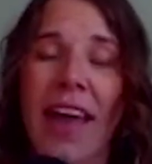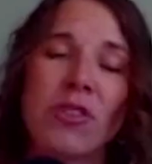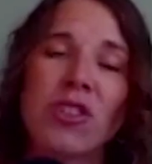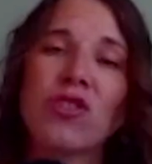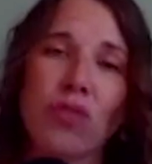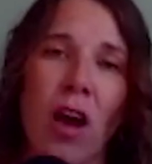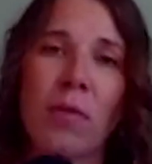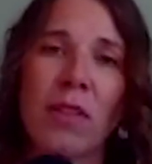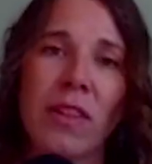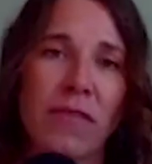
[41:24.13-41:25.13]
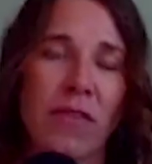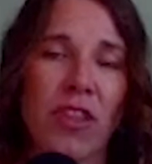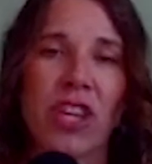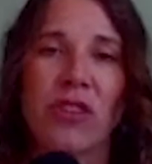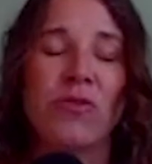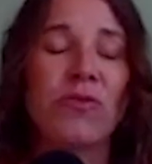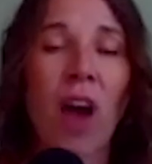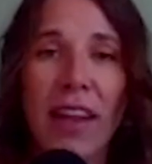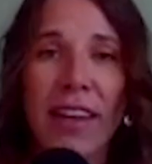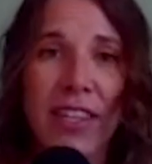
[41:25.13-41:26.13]
I am a strong believer that you do
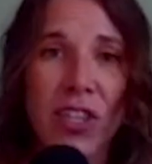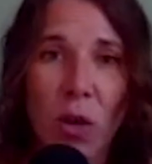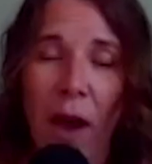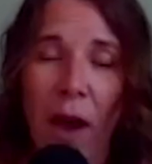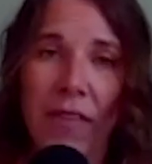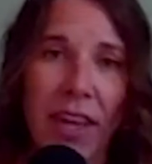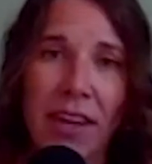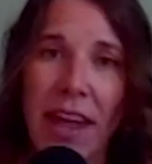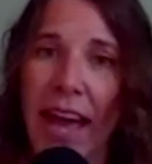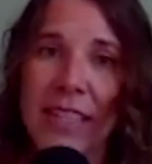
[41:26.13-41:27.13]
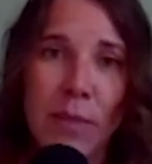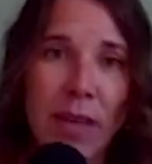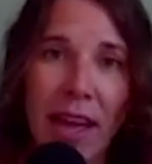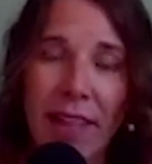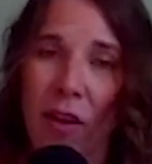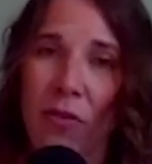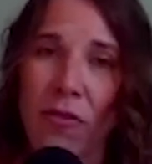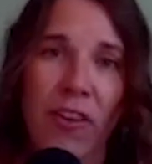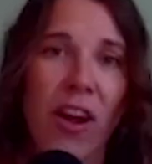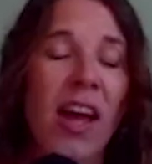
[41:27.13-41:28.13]
not need to go out and get an SBA loan
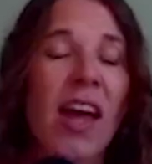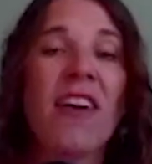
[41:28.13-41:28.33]
for